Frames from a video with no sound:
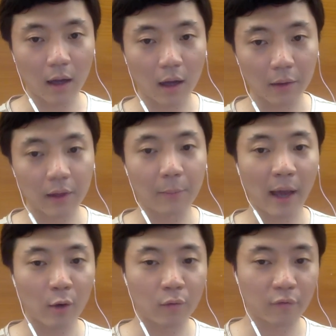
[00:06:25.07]

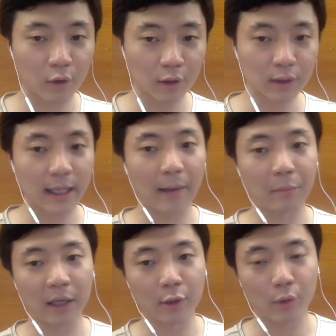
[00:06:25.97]
bag of words and
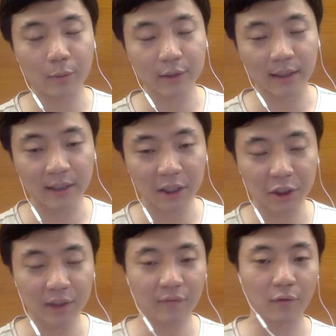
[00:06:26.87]
binary
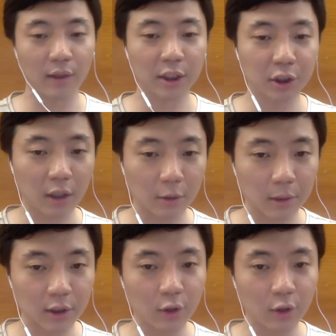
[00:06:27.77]
representations for each document.